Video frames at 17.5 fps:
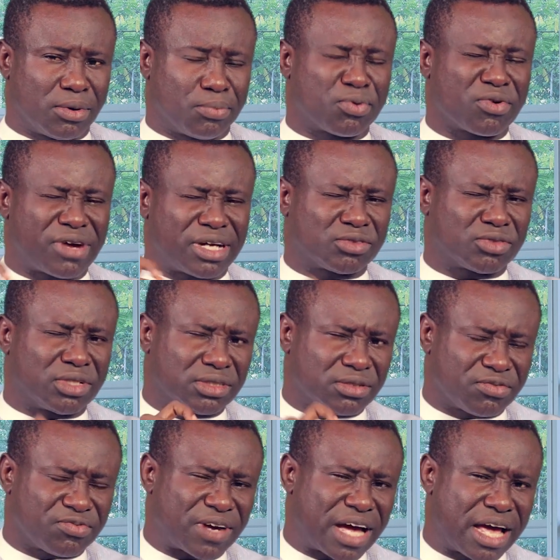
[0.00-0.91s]
Proverbs
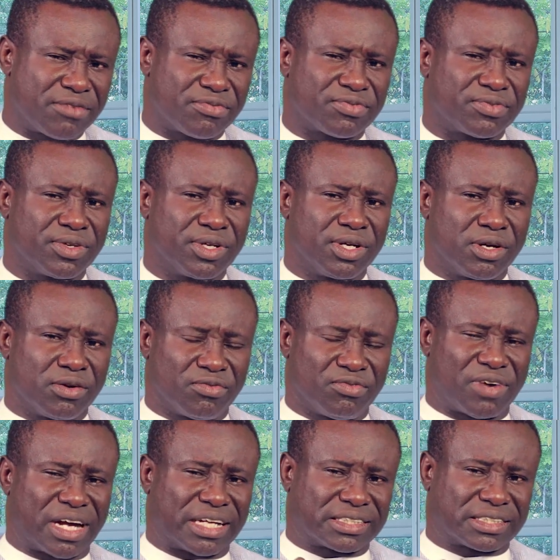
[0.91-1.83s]
25
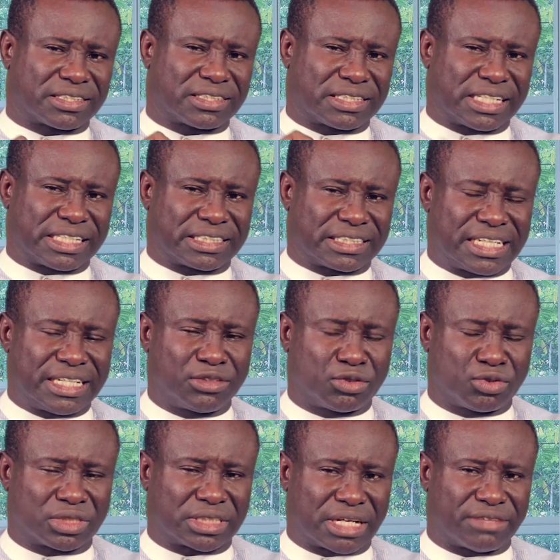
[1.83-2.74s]
verse 16
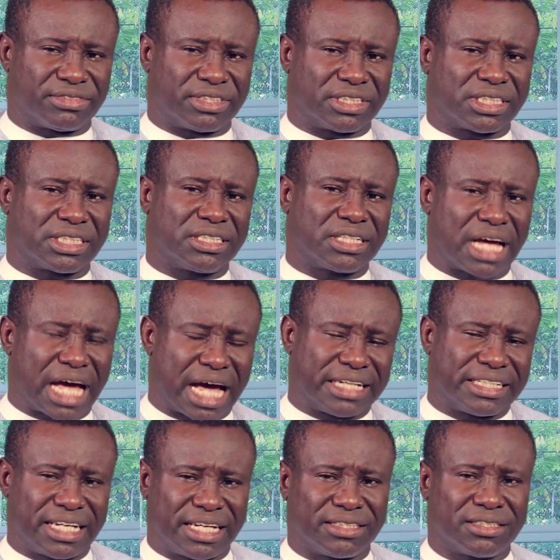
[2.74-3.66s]
to 17,
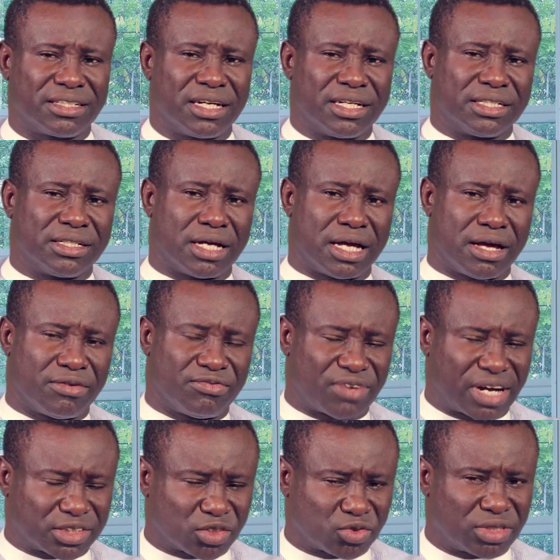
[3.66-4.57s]
and then
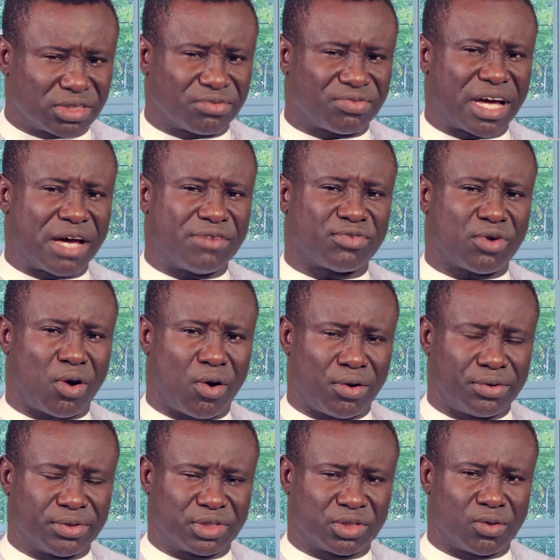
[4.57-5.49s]
verse 25
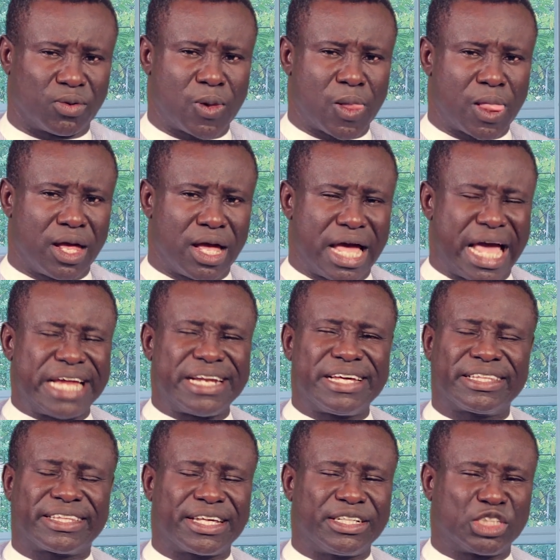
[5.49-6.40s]
also.
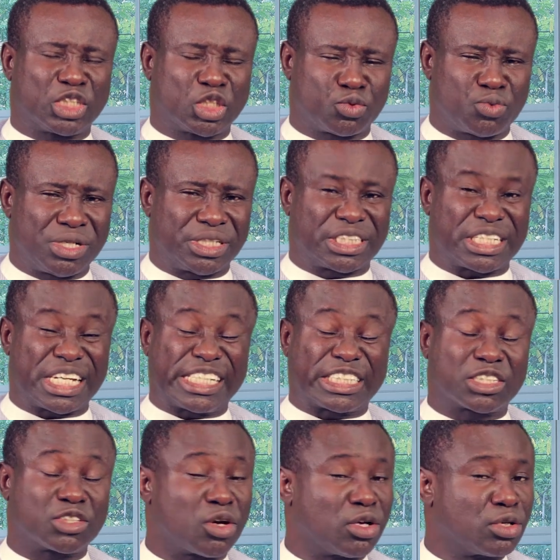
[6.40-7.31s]
Anything sweet
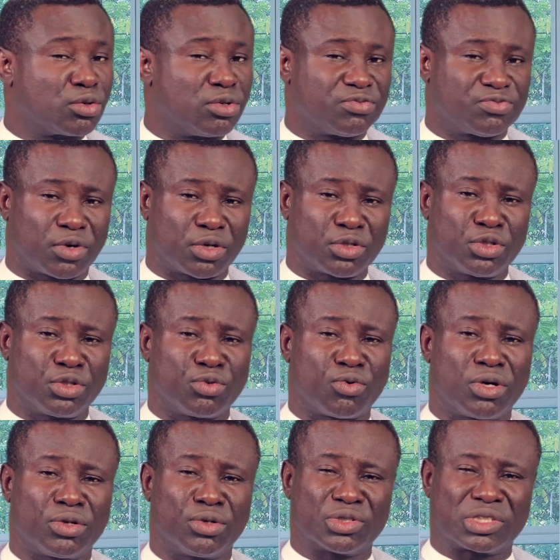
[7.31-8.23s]
is not good for you. You
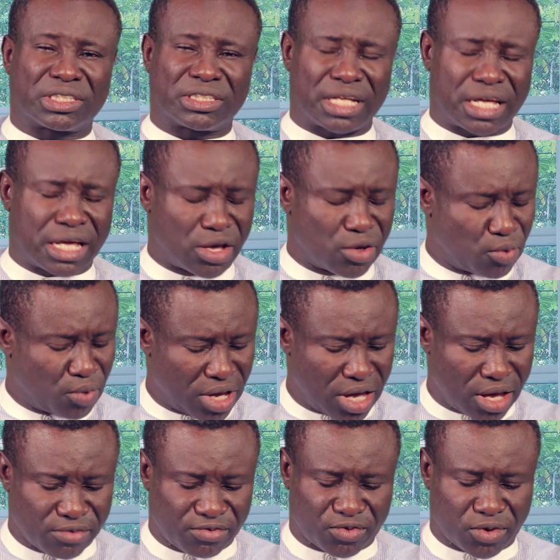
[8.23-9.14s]
want to stay
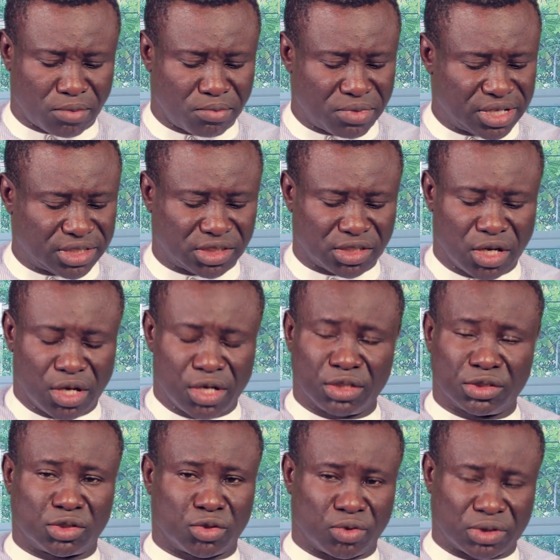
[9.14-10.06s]
away from it
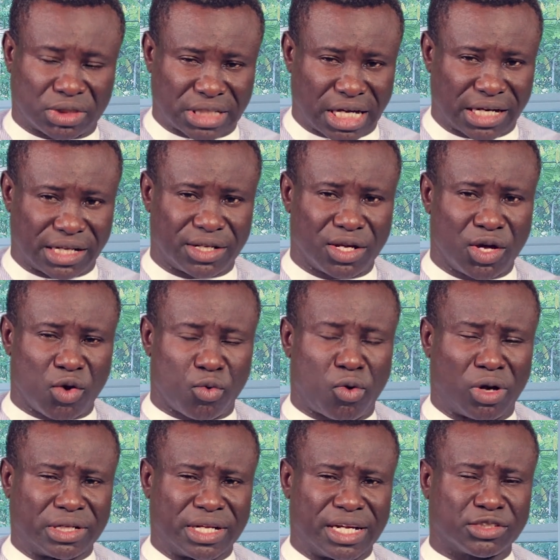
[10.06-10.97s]
totally.
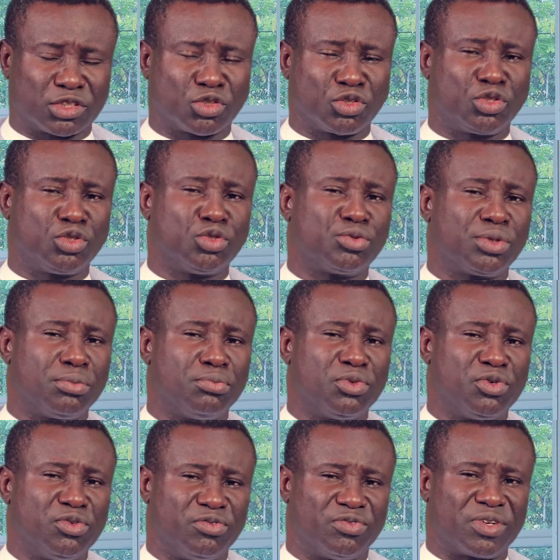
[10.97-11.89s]
What else should you
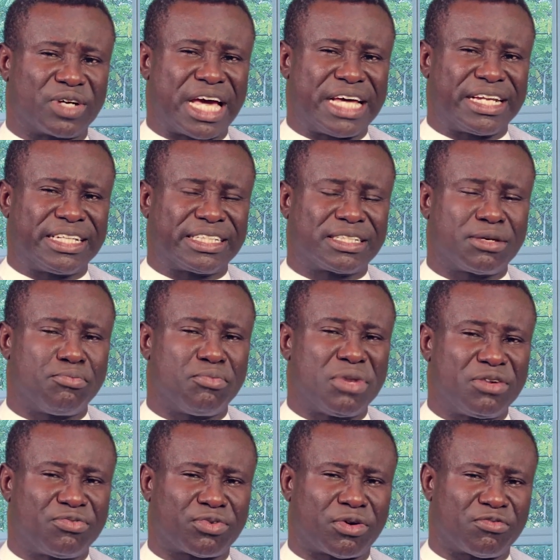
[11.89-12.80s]
remove? Anything
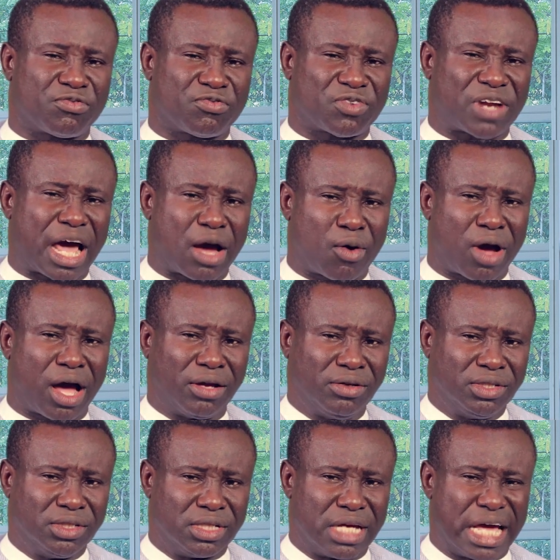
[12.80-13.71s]
made from flour.
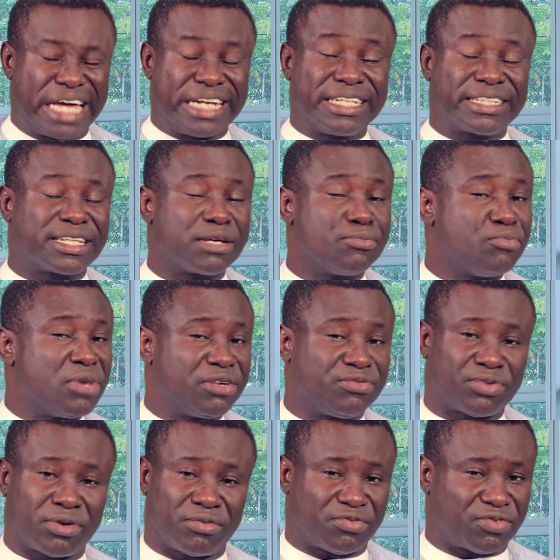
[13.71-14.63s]
Anything
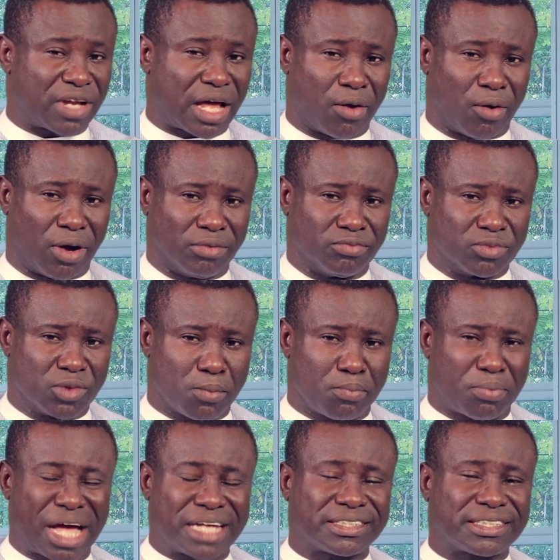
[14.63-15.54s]
made from flour.
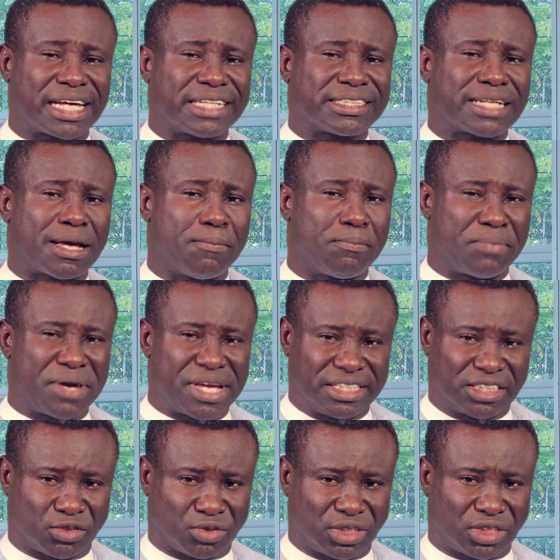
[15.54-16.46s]
Pastas and
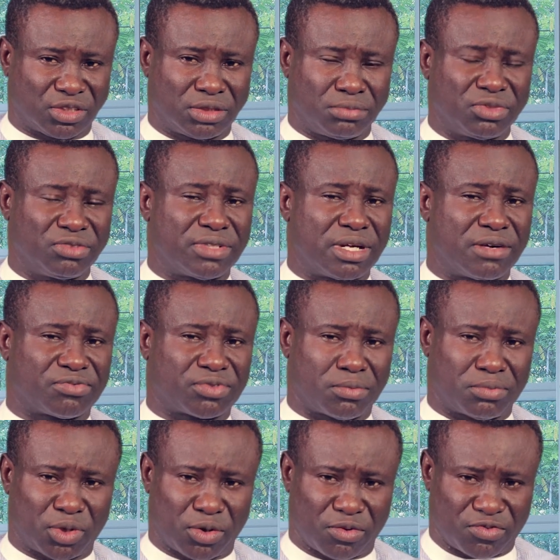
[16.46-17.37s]
pastries, remove them
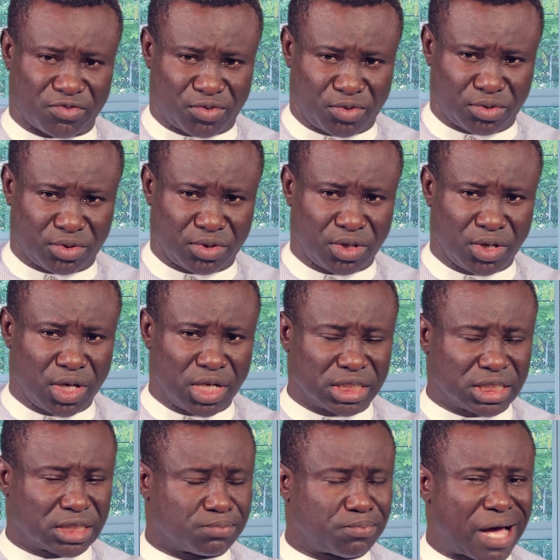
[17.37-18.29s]
from your food.
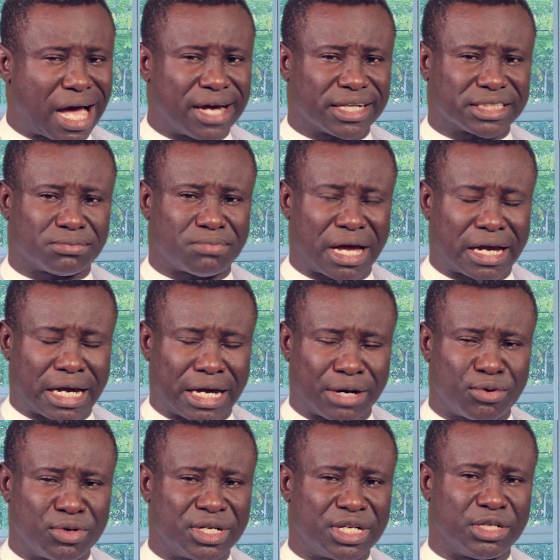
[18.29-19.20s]
Spags,
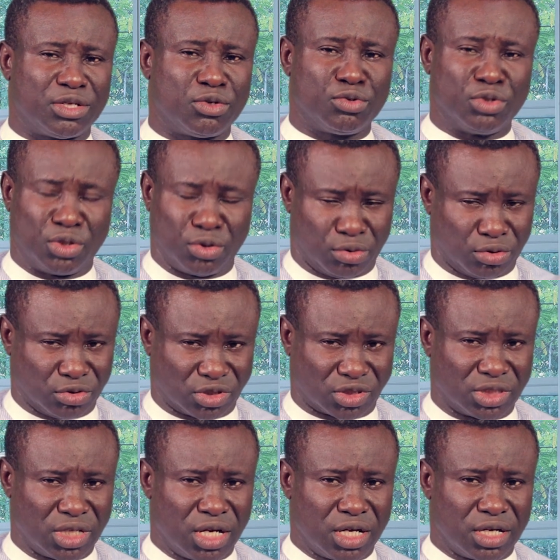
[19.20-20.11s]
macaroni,
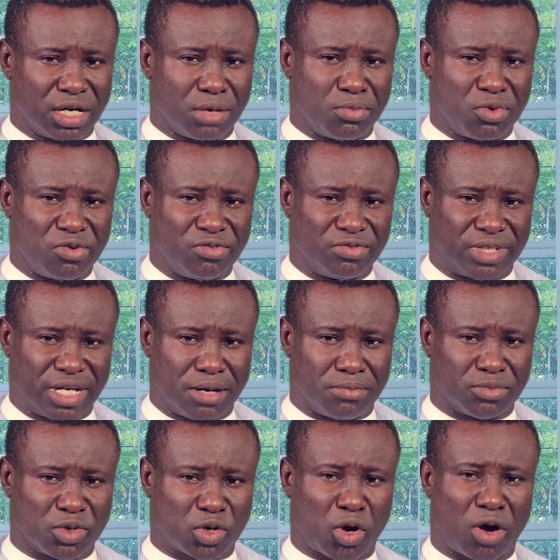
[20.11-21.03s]
noodles, remove
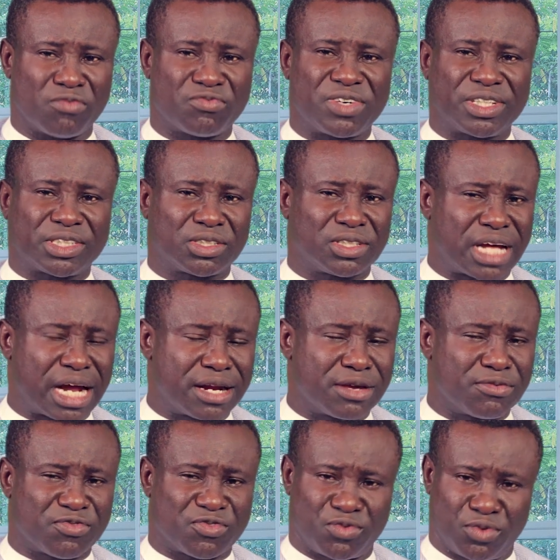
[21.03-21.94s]
them.
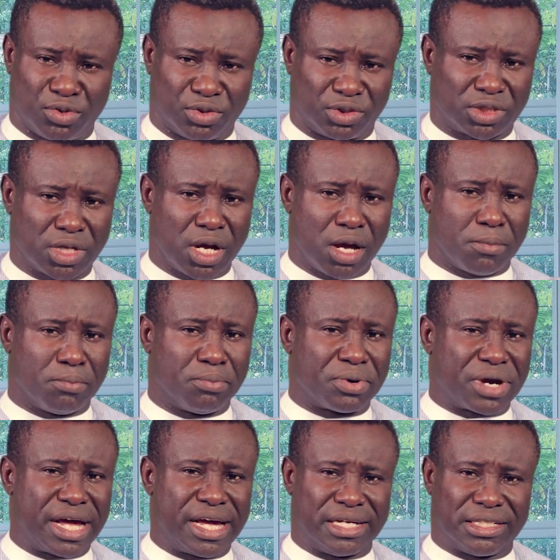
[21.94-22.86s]
Confectionery foods,
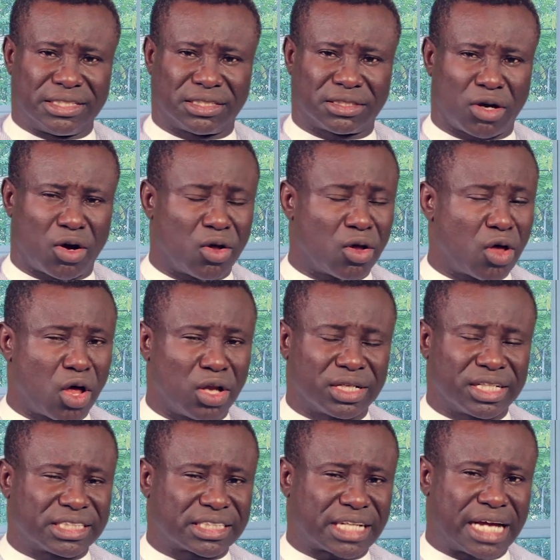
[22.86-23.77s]
breads,
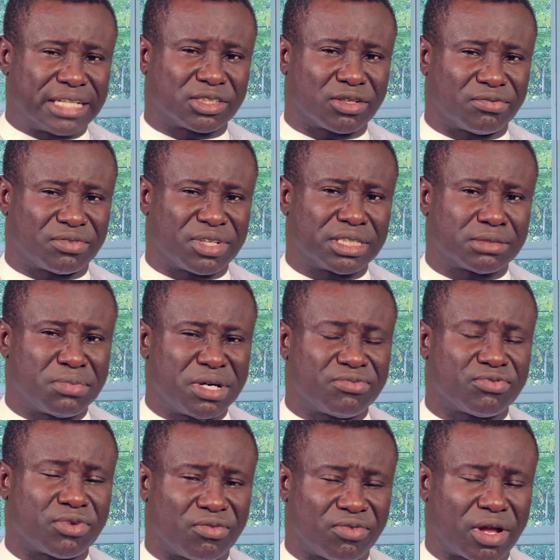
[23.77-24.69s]
all these kinds of things
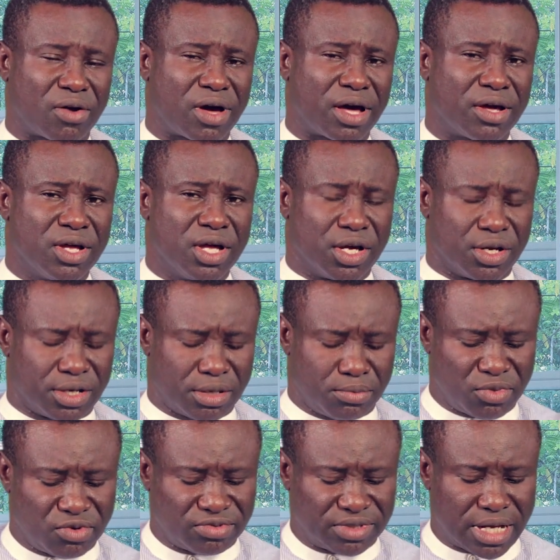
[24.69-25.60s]
made from flour,
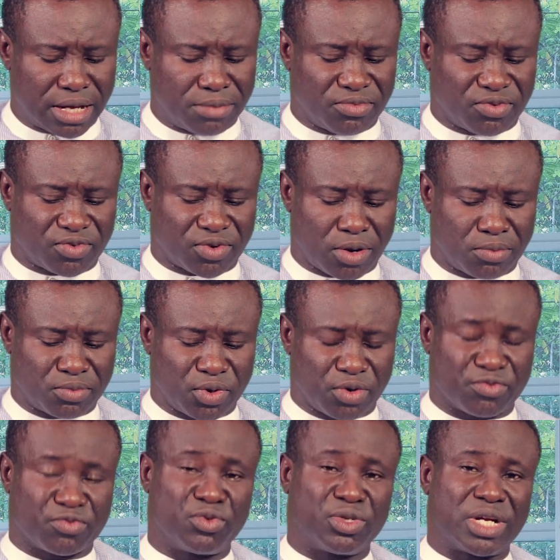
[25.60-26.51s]
remove them from
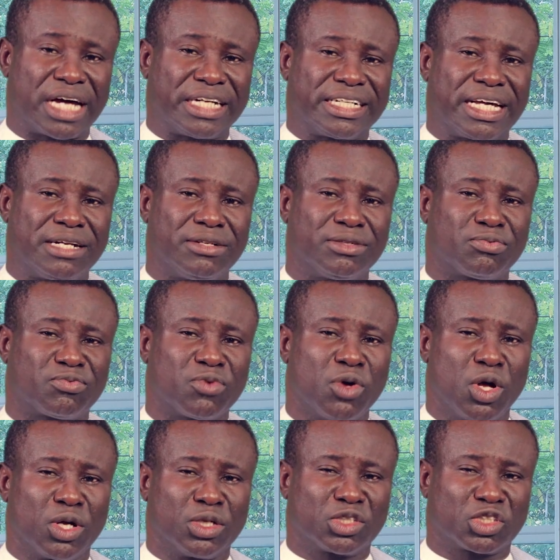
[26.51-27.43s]
your food. And then
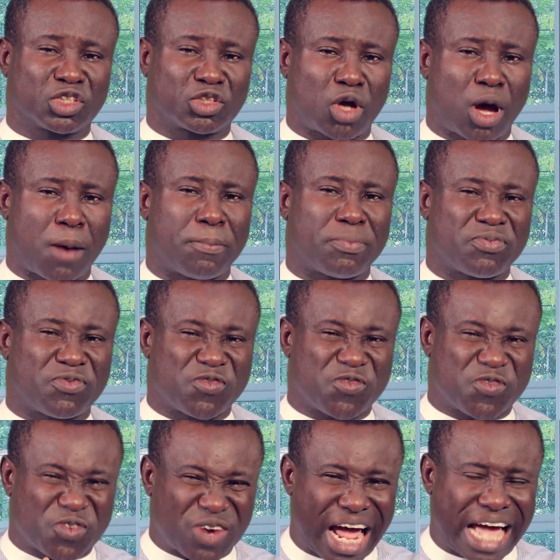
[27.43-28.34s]
stop
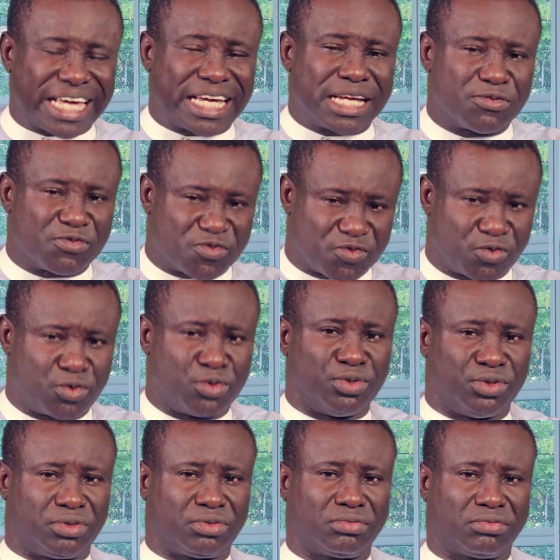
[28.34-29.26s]
frying
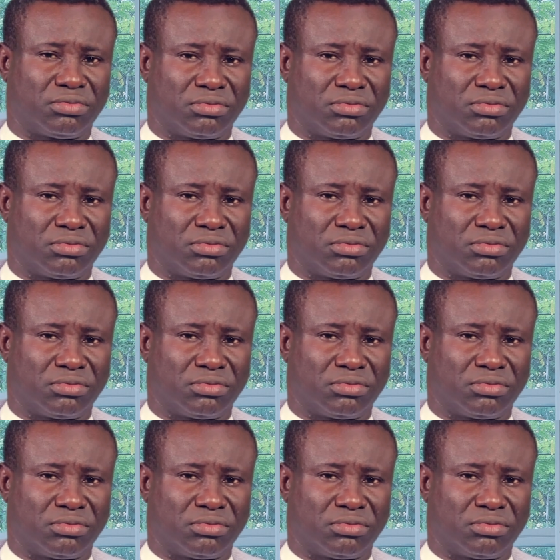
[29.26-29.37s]
food.